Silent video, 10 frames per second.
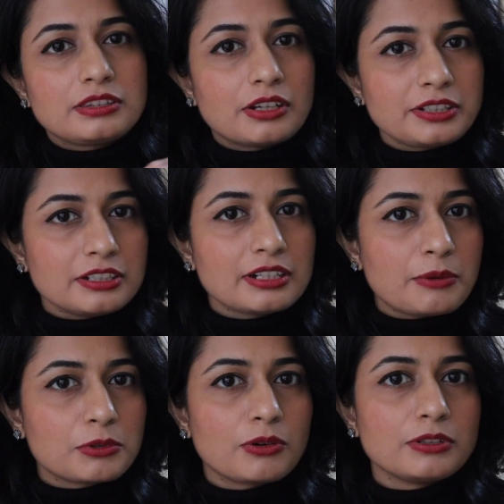Now here
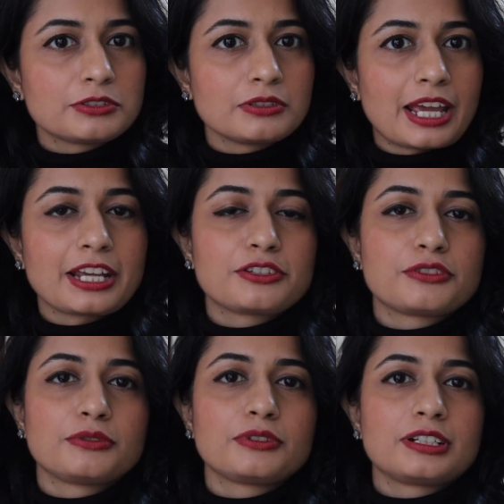I would also like
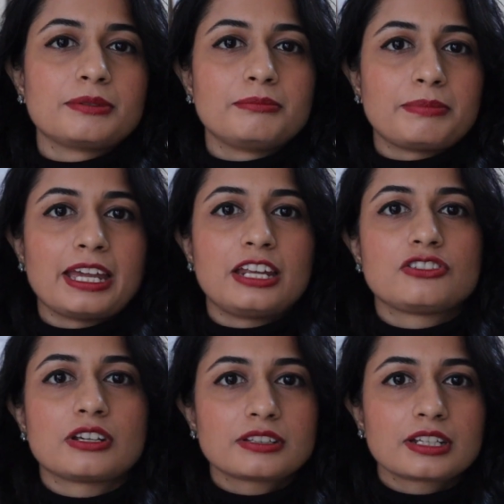to compare
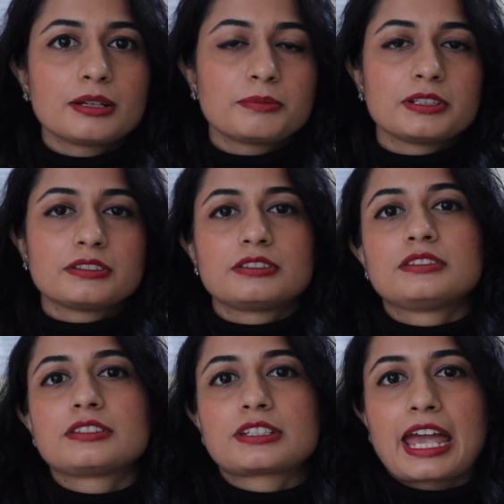Jessica
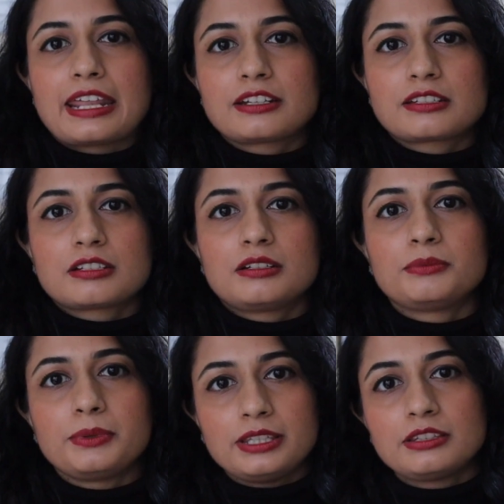Pearson's character
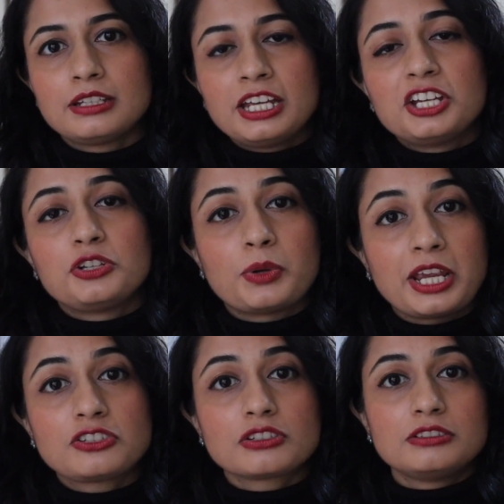with
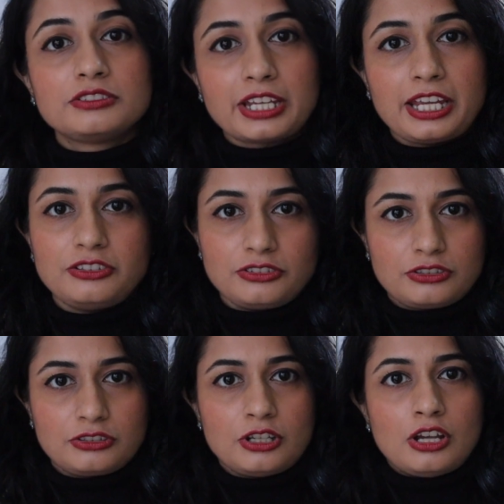Rachel
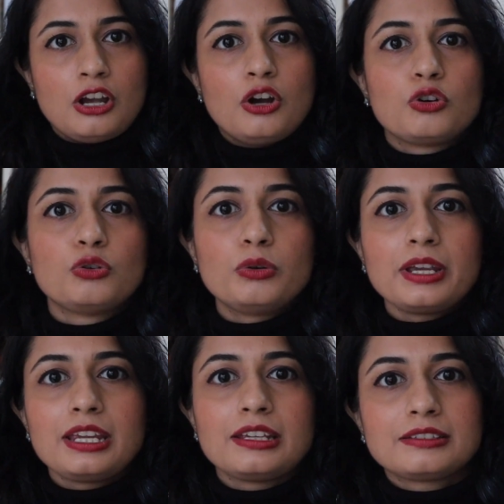Zane's, who
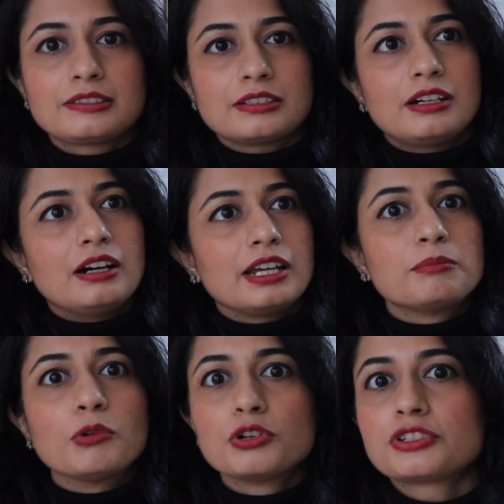is
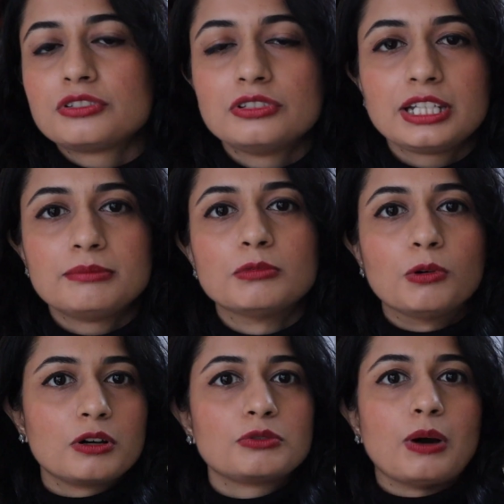emotionally
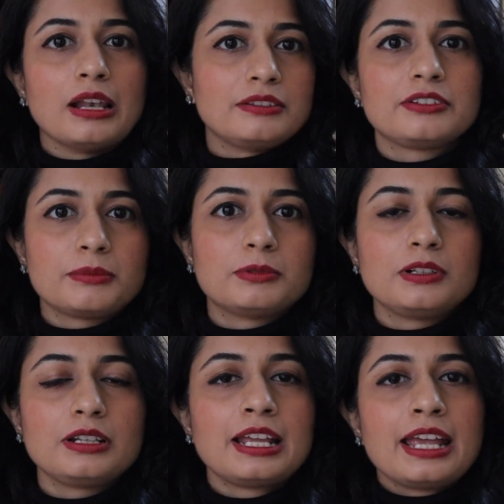more
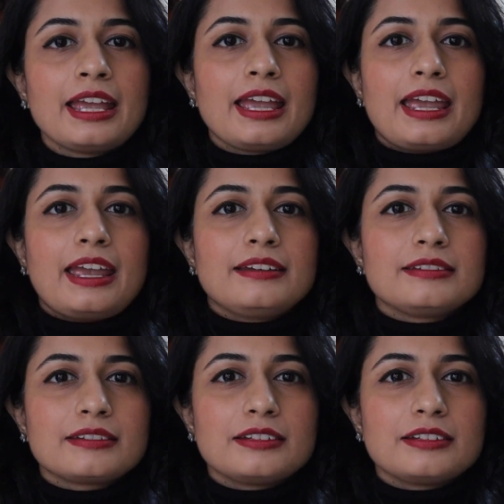vulnerable, and